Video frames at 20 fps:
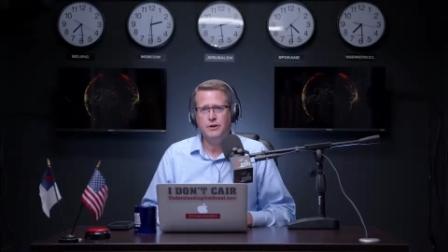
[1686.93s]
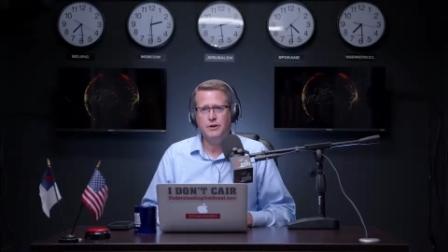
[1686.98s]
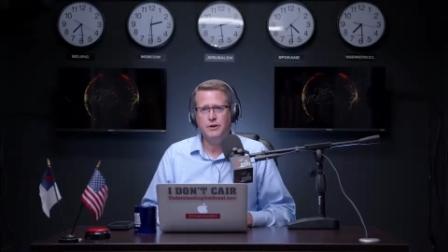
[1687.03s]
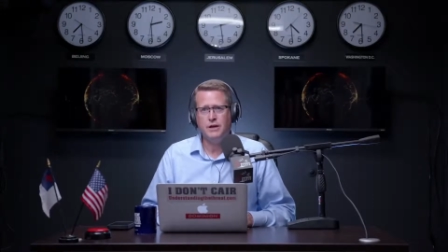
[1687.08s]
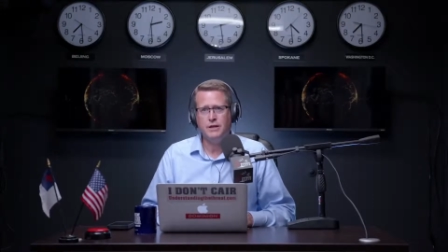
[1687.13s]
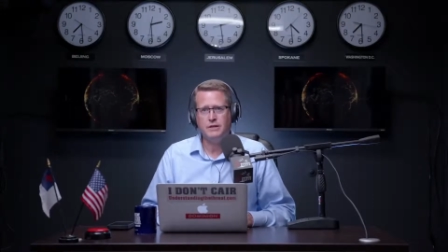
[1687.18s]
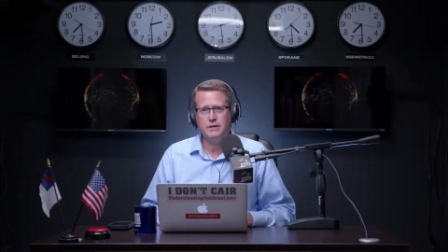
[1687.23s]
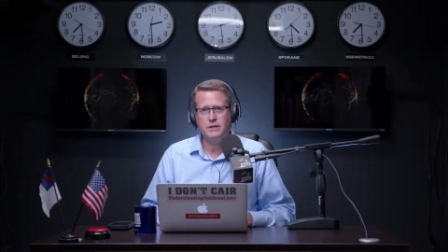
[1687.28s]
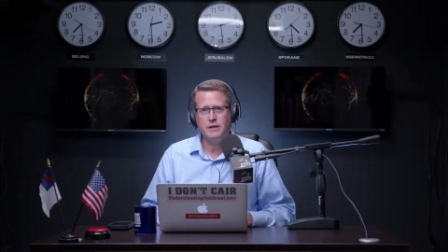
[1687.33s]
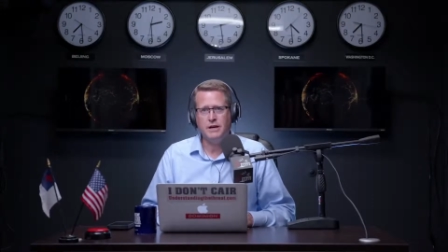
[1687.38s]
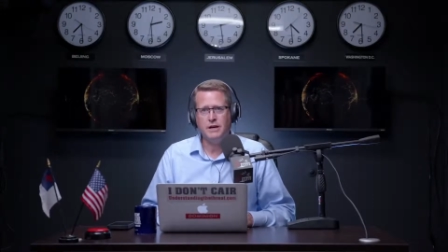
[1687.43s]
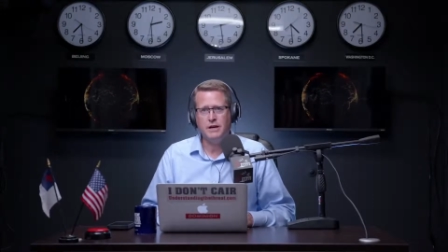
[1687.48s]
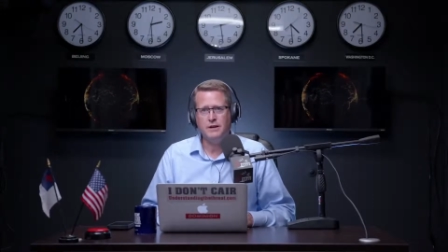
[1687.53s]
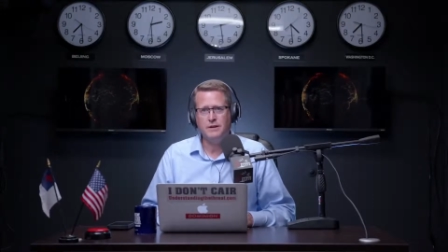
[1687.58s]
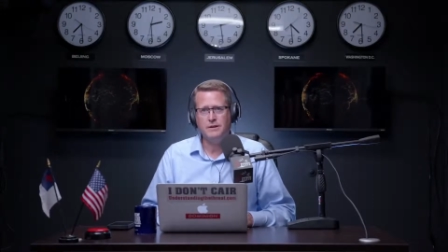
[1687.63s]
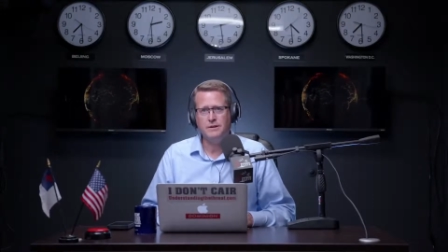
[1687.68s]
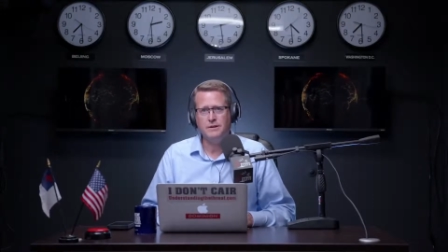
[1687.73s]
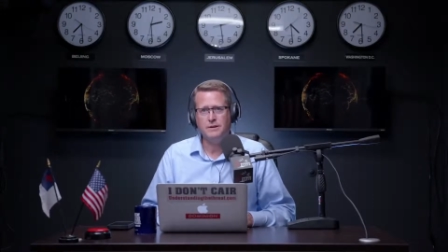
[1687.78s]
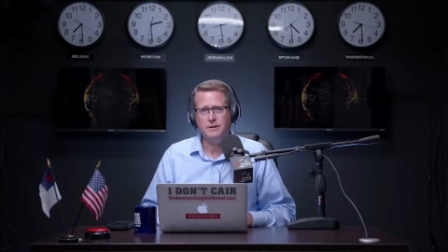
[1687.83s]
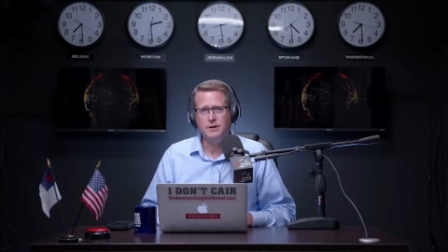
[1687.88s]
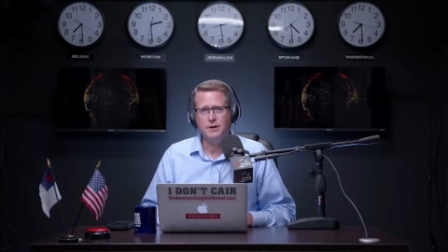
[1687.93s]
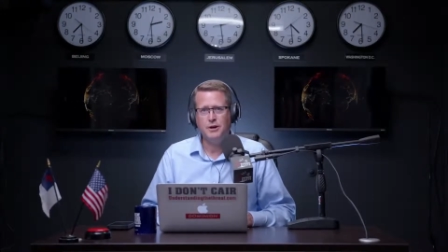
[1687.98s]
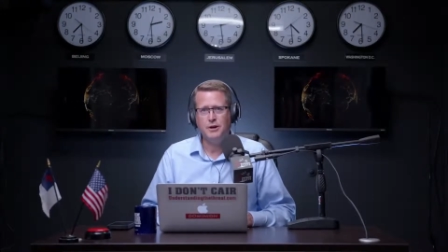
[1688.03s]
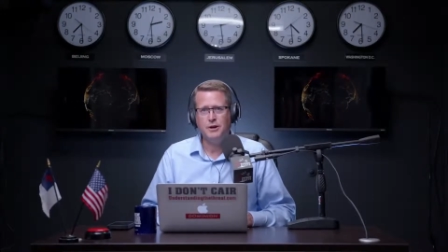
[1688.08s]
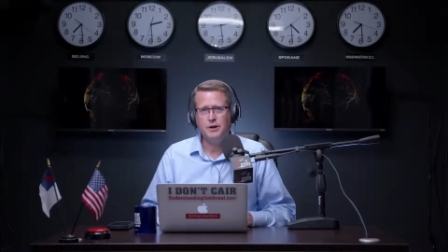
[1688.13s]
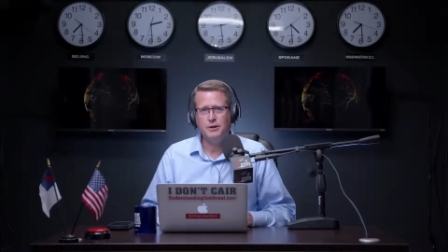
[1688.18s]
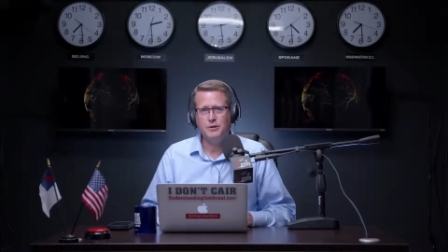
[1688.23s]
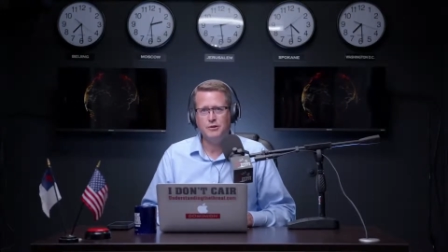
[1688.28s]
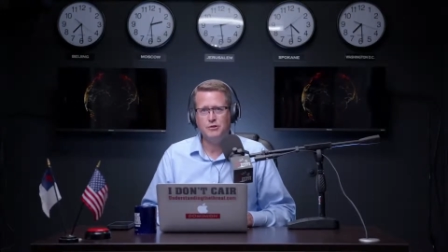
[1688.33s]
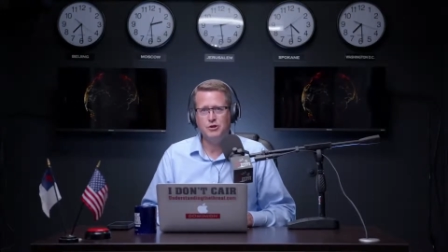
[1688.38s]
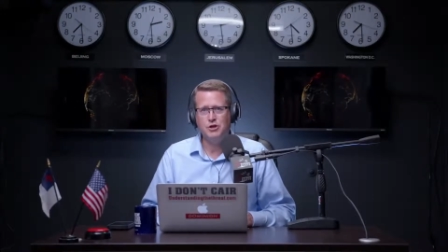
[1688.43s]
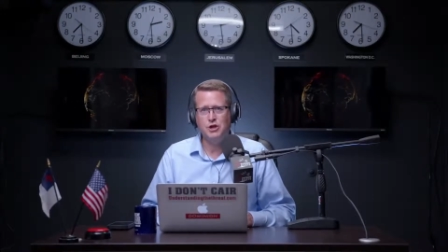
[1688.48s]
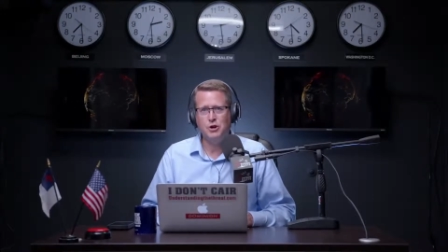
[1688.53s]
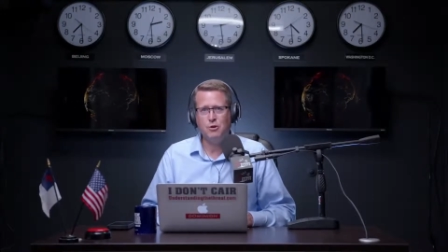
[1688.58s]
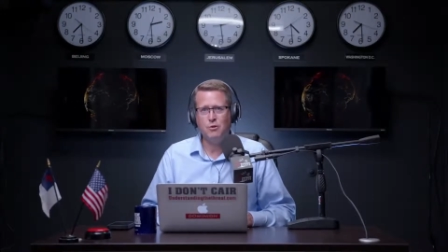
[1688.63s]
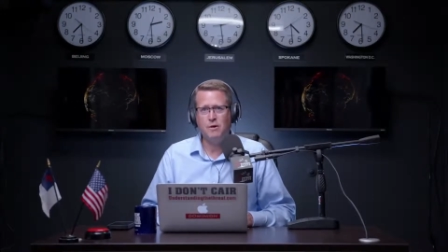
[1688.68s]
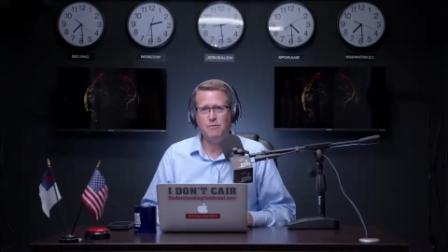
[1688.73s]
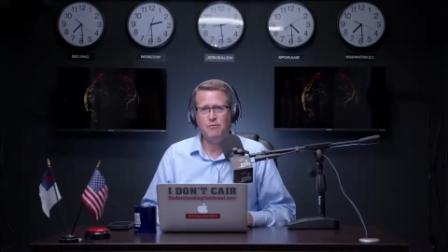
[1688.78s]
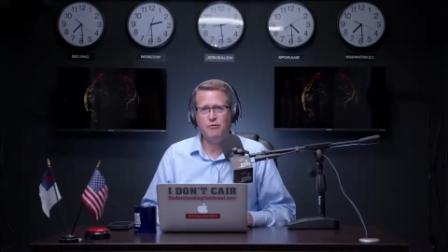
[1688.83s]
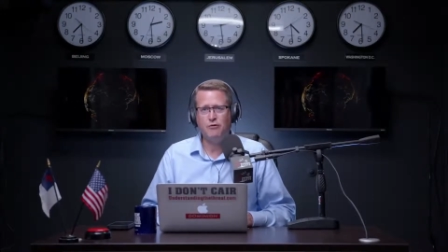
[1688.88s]
that you
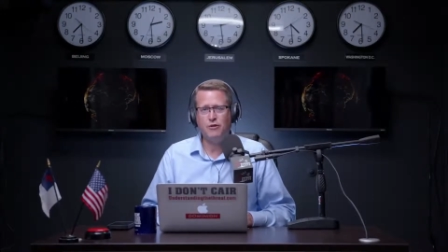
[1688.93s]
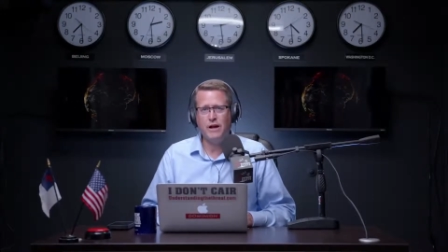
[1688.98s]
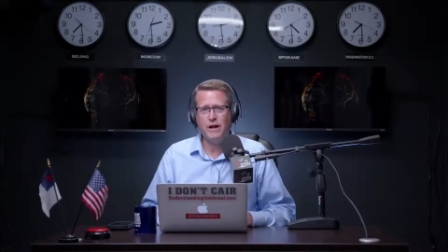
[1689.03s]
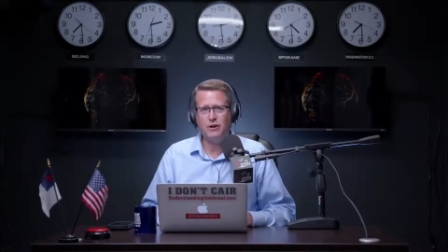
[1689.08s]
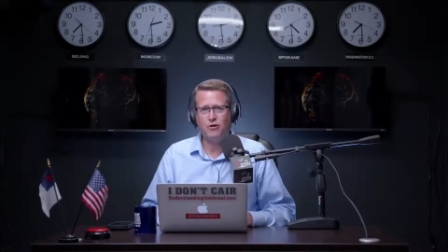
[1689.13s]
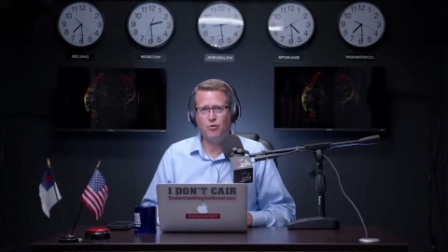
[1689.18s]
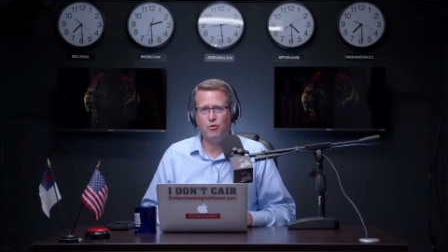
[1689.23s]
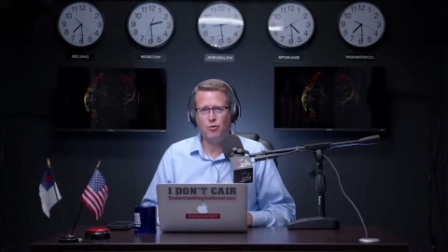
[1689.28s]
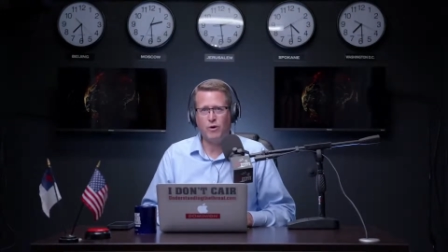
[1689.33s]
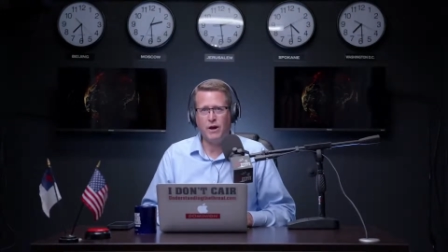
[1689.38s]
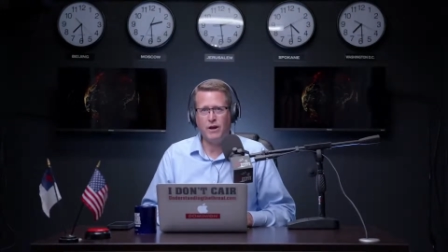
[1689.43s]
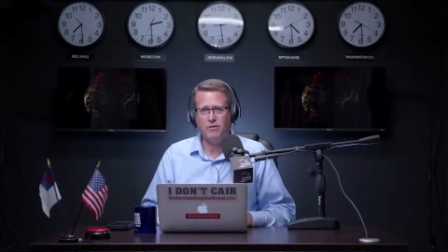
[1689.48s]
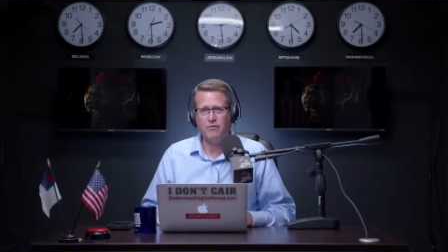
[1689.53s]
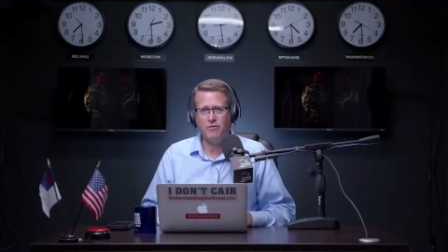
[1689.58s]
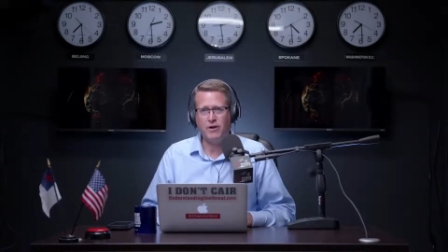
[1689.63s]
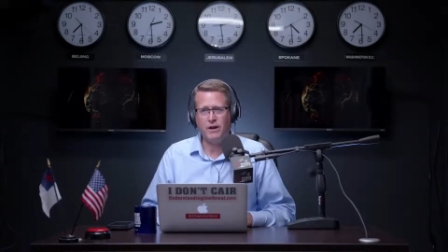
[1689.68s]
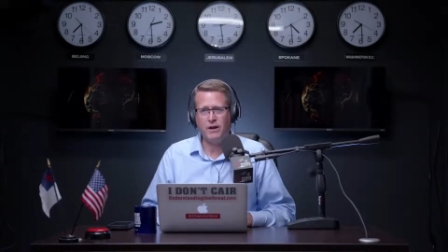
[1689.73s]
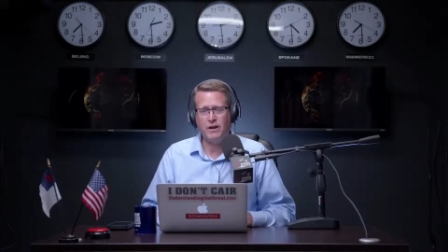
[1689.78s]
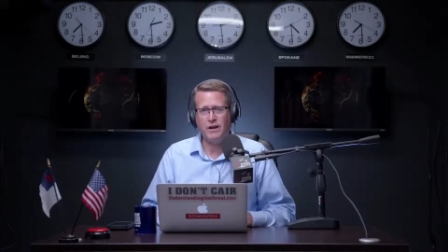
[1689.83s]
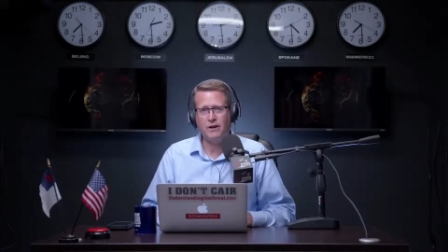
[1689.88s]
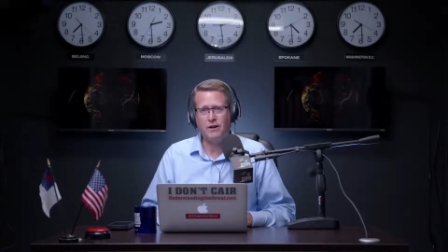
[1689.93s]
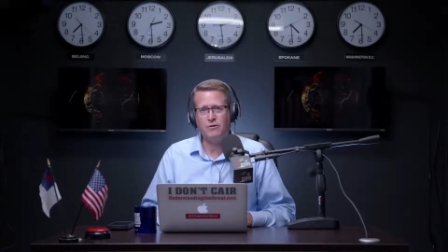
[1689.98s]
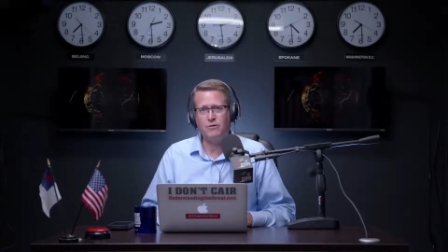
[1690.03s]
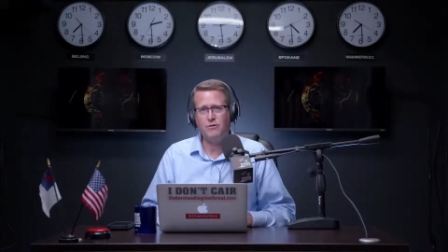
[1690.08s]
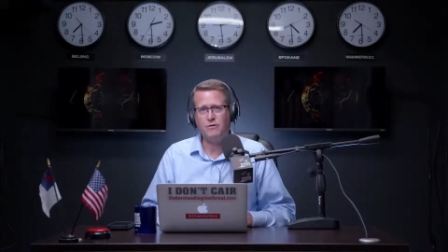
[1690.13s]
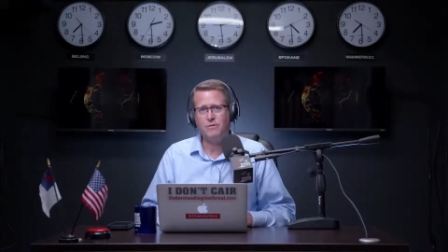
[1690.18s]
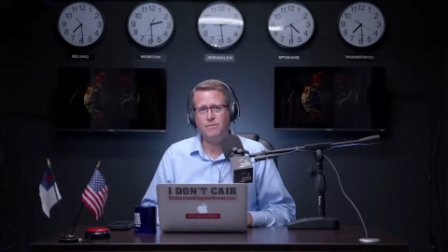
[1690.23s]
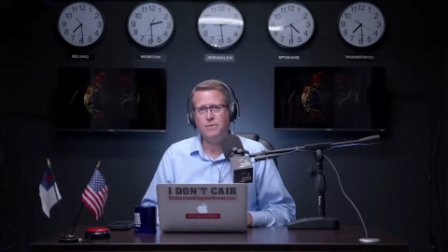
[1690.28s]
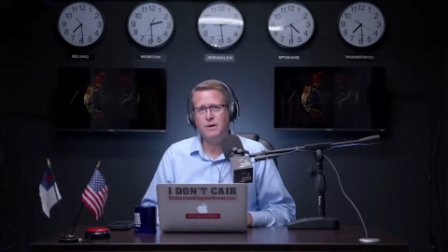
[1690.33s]
show up for that great event. Now,